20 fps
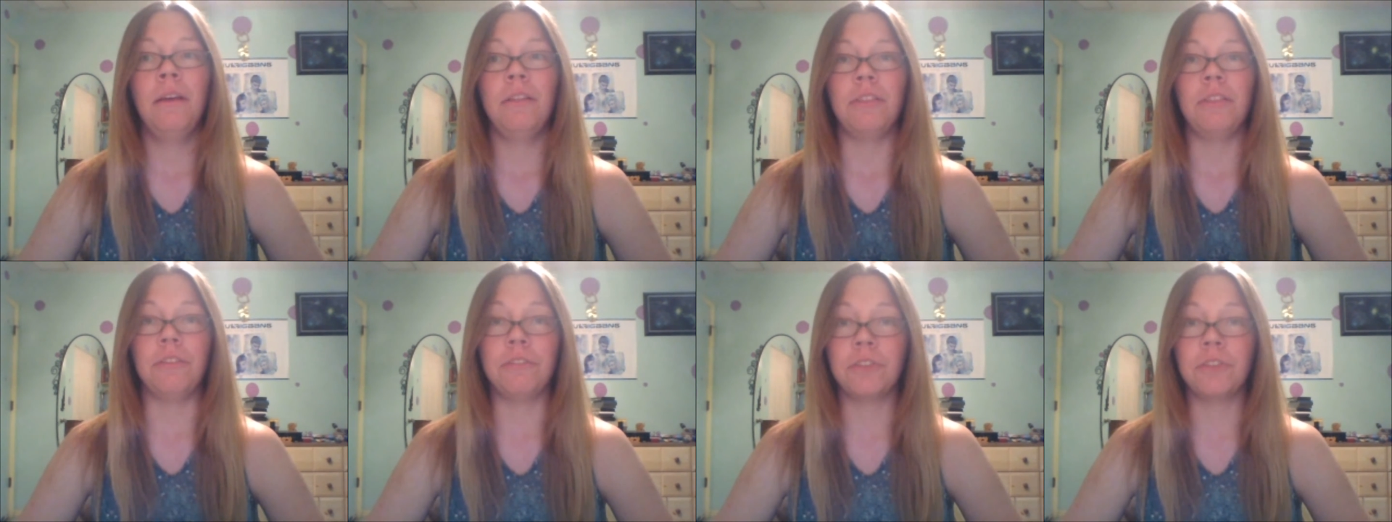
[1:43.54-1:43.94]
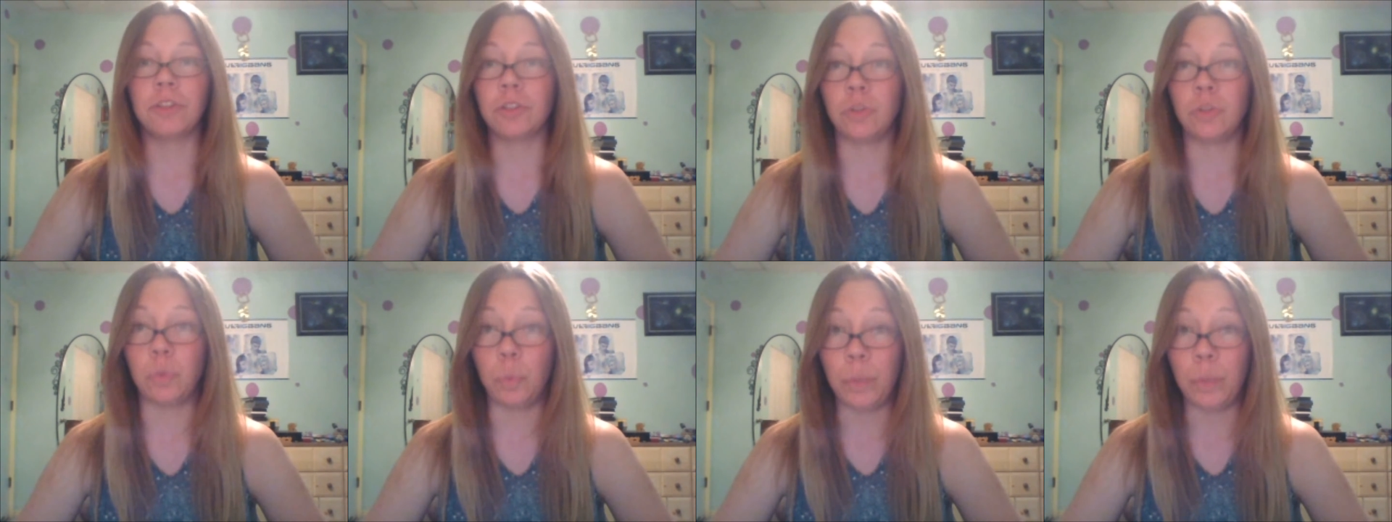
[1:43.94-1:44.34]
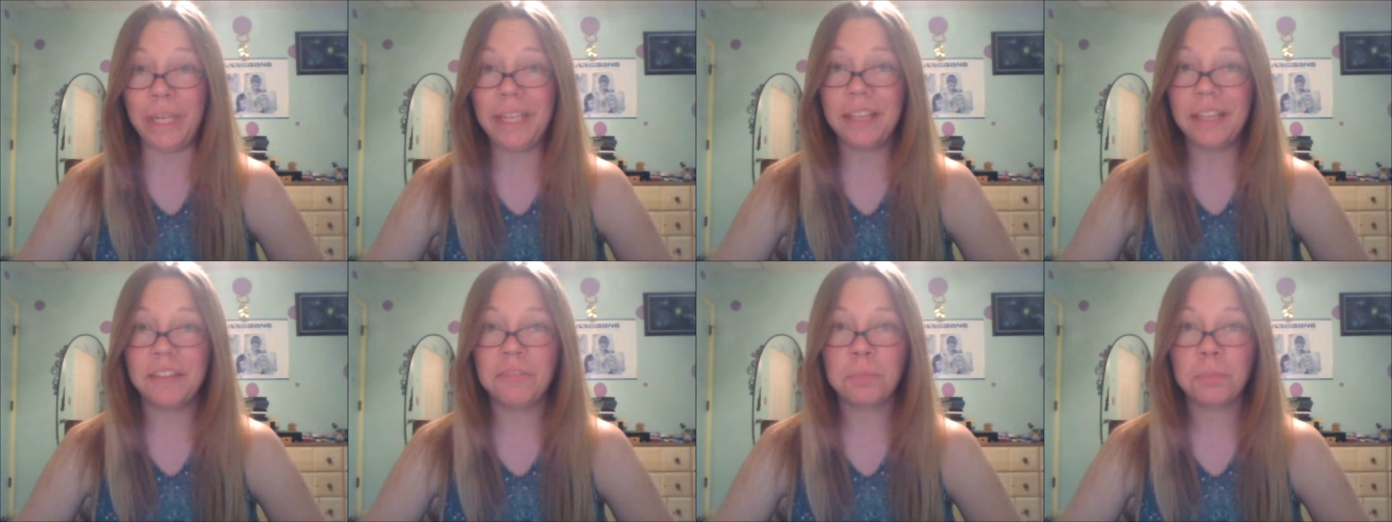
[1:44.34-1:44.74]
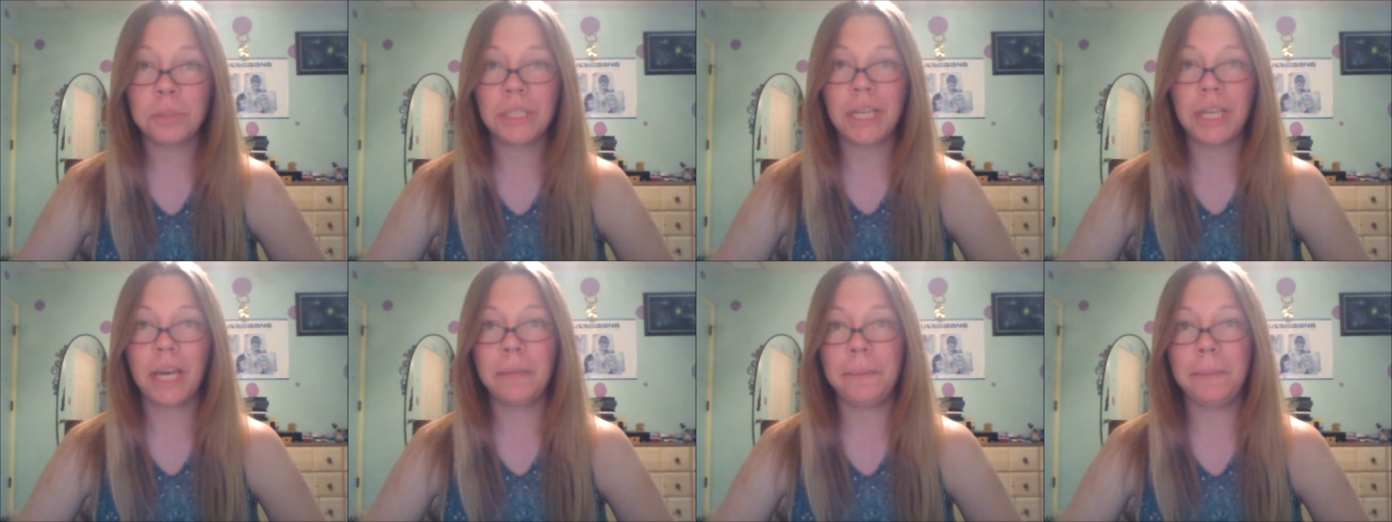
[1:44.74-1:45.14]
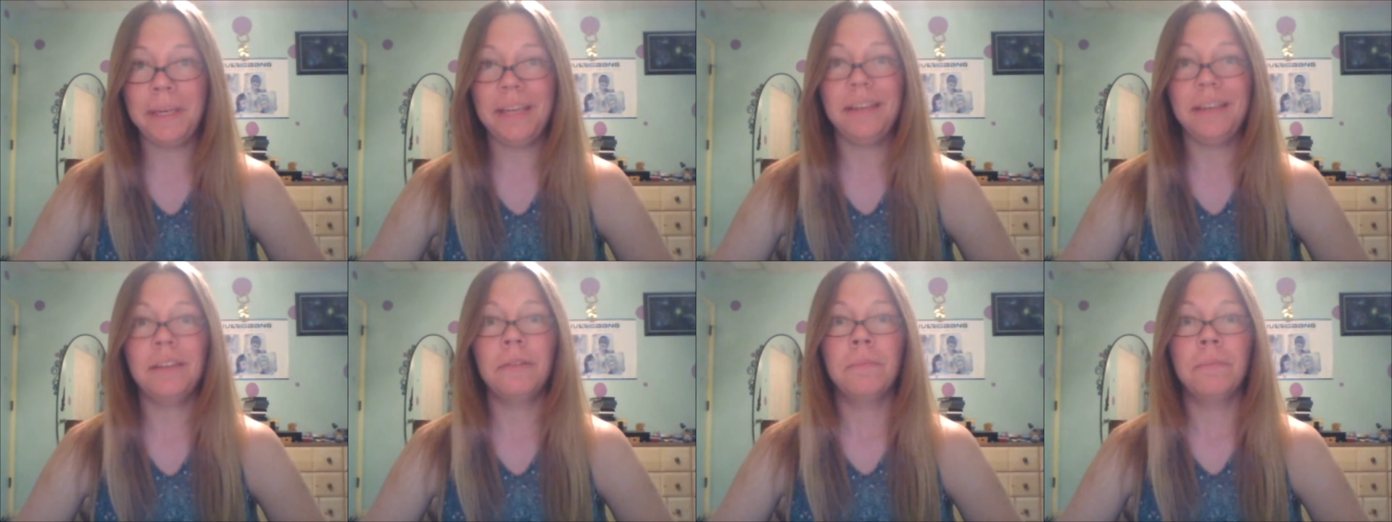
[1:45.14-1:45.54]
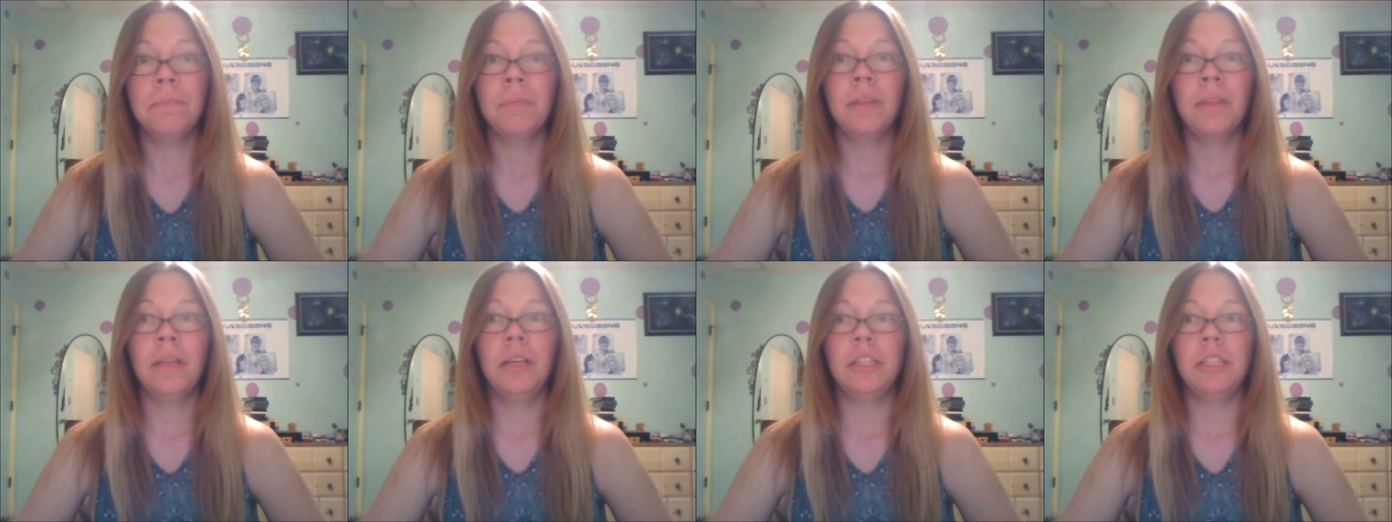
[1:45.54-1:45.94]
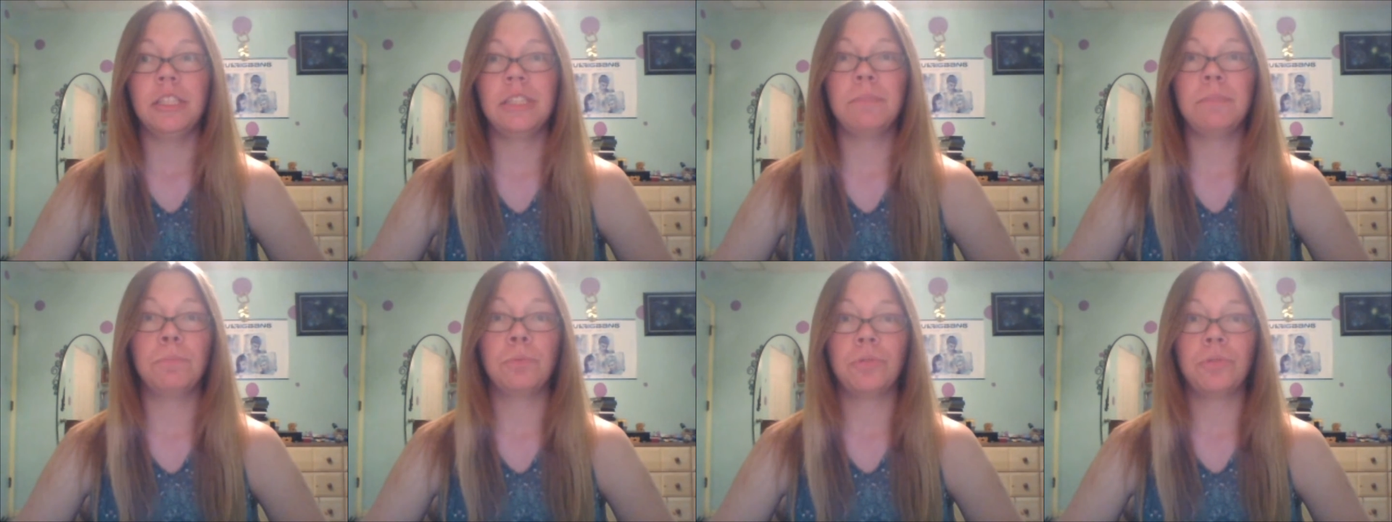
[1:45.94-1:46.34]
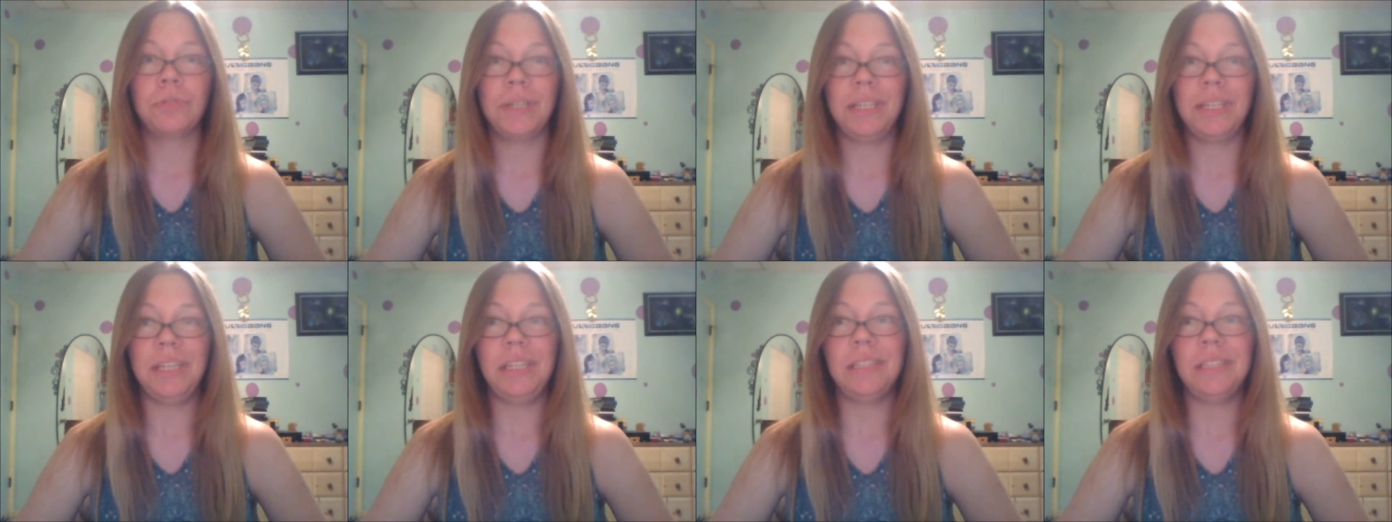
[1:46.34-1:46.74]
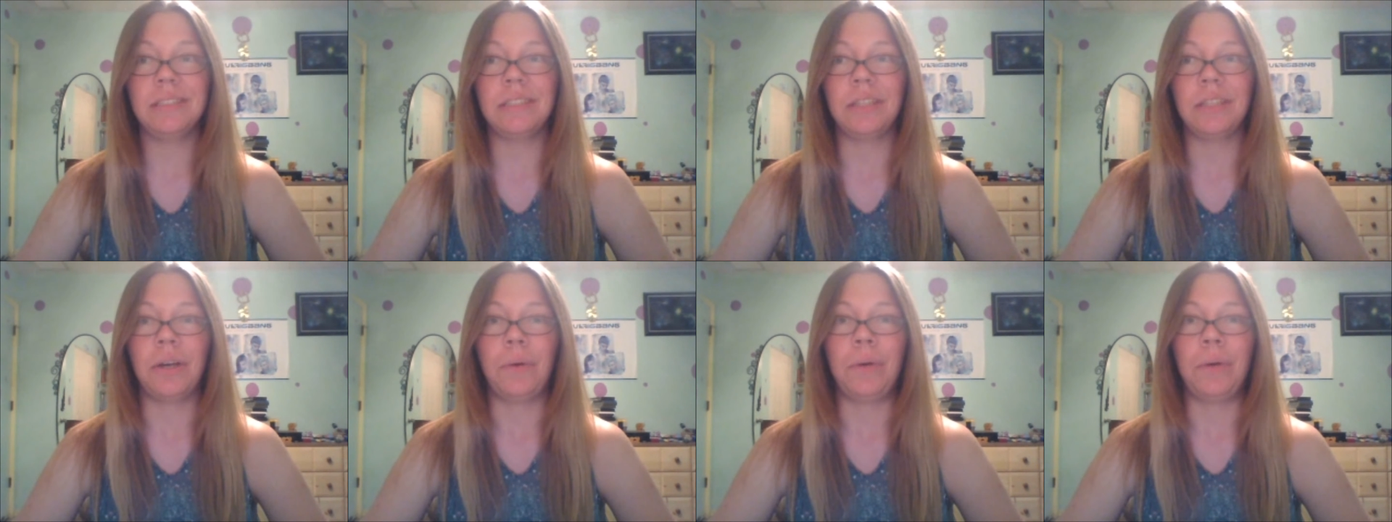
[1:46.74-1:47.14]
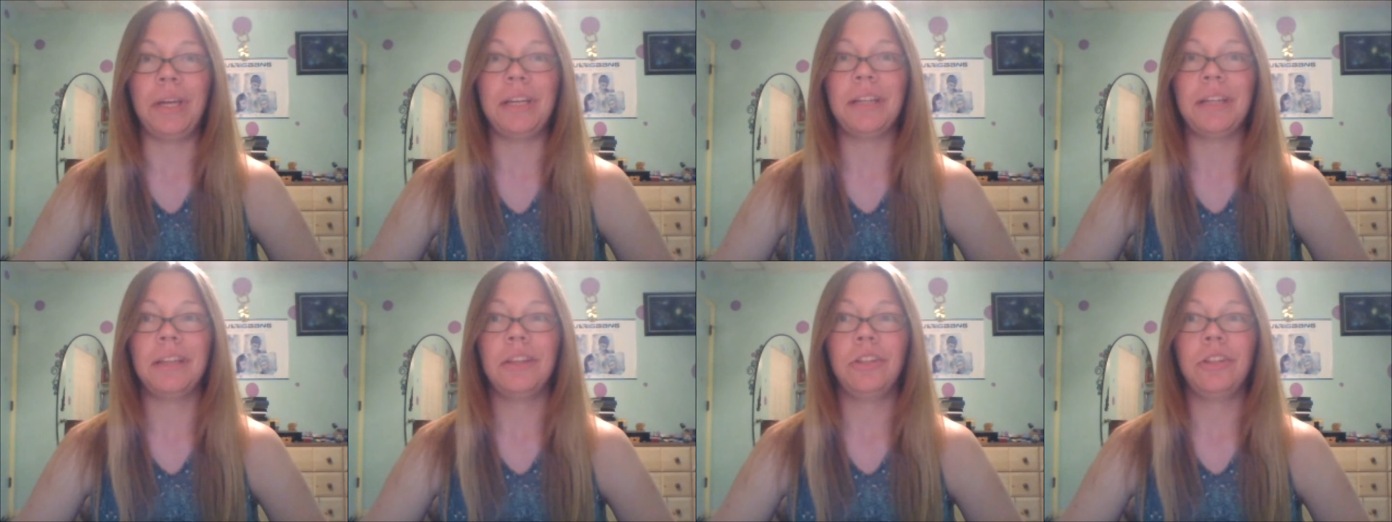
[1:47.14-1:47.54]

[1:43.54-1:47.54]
The first week of pre-IB, it's pretty easygoing.